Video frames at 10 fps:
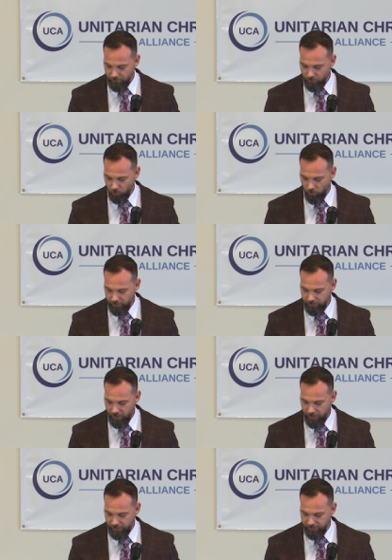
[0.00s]
The one
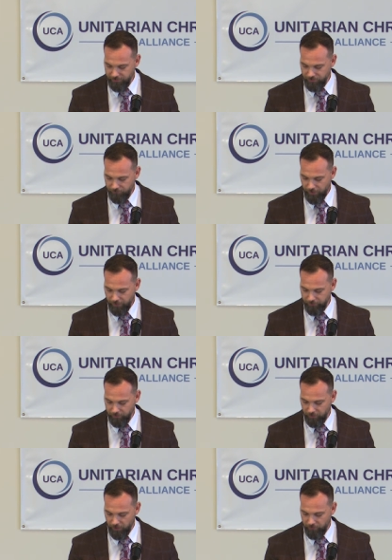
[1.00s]
God is the Father
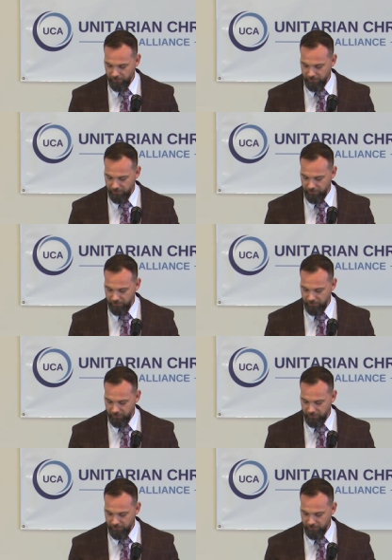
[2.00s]
alone,